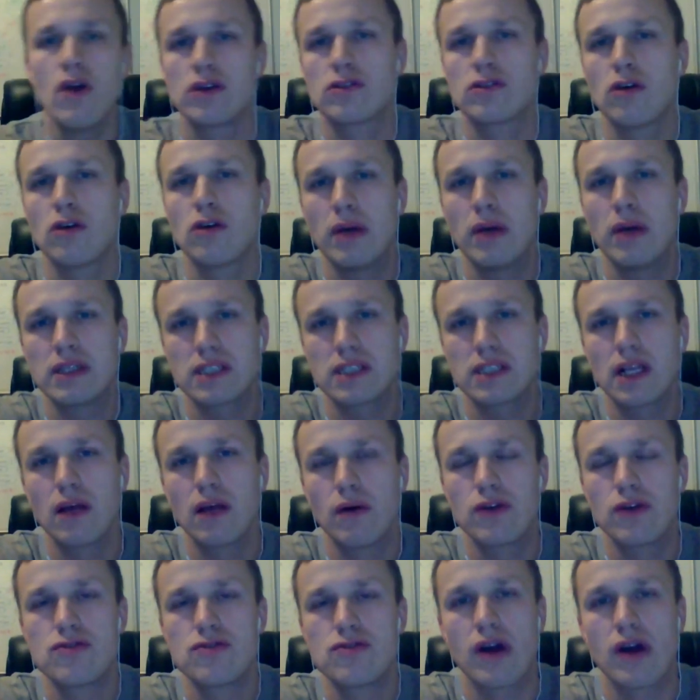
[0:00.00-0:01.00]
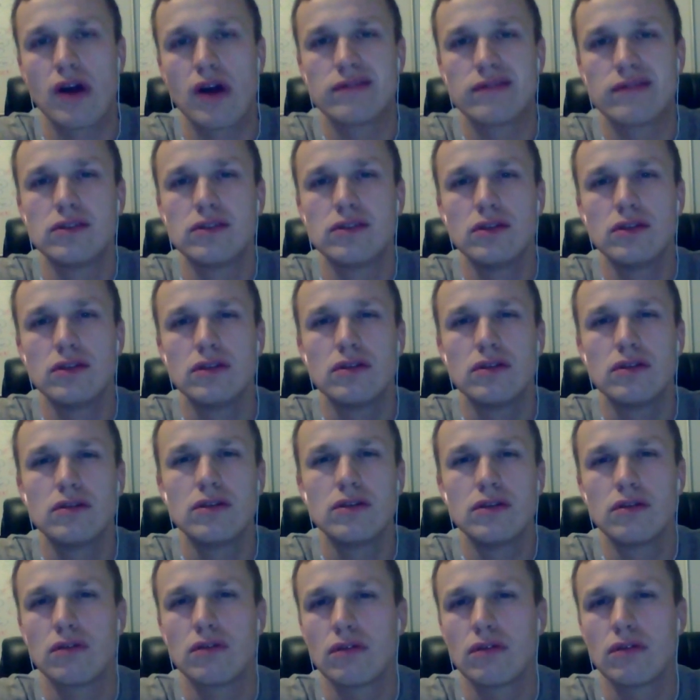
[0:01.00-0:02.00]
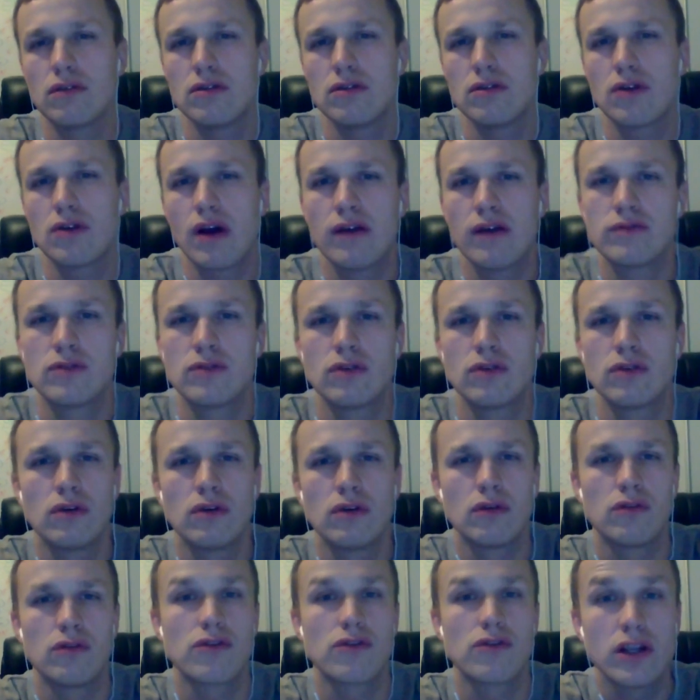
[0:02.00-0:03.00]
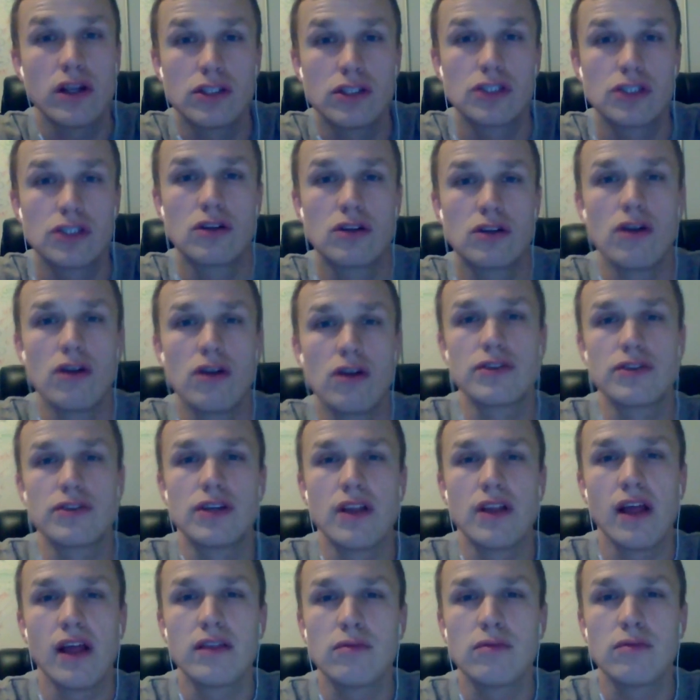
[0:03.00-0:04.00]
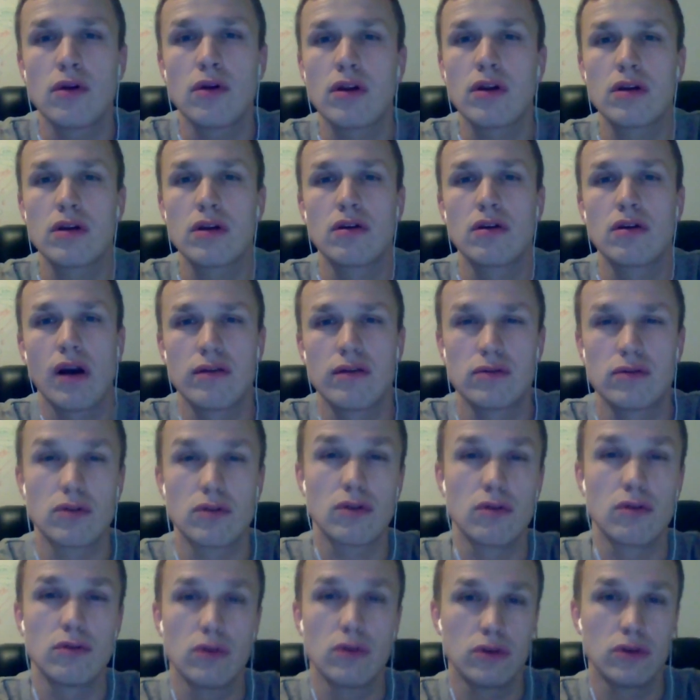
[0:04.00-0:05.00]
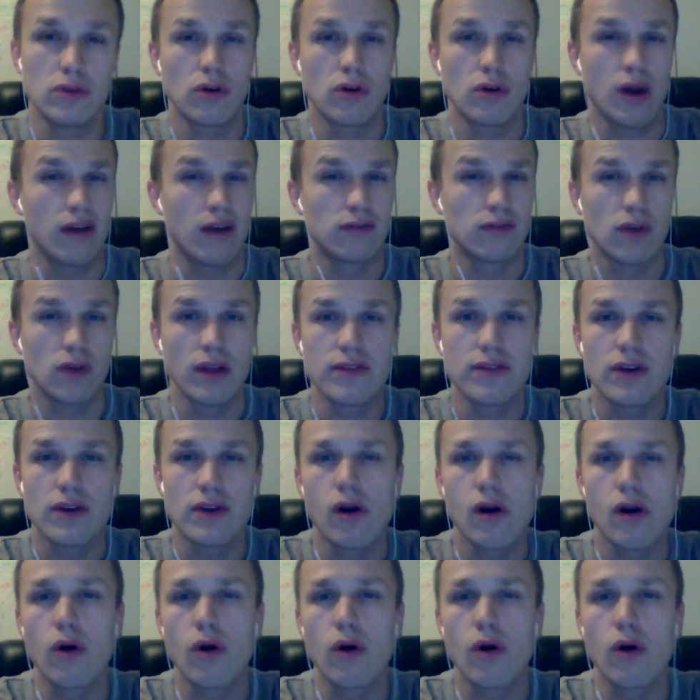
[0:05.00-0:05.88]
so basically what you have to do, you have to register on the network, you have to undergo